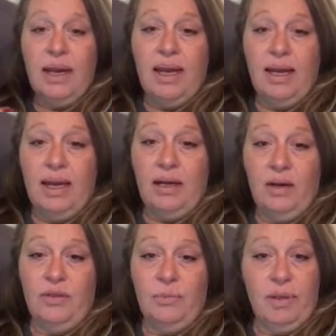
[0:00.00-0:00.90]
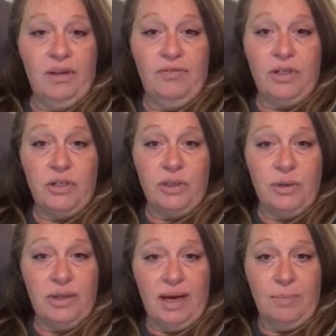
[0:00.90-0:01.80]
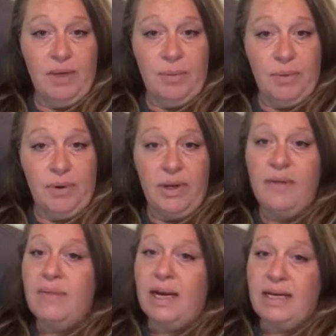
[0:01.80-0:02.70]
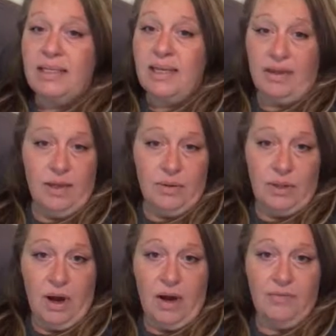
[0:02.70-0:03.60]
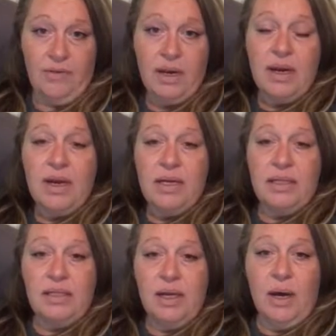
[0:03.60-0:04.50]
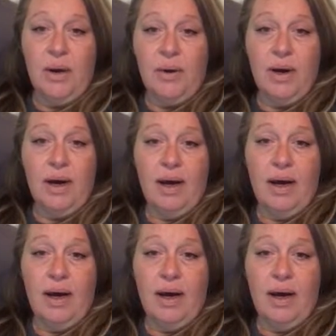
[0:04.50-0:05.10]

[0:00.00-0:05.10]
and I know they're beneficial to a lot of people, and then I send those off. So,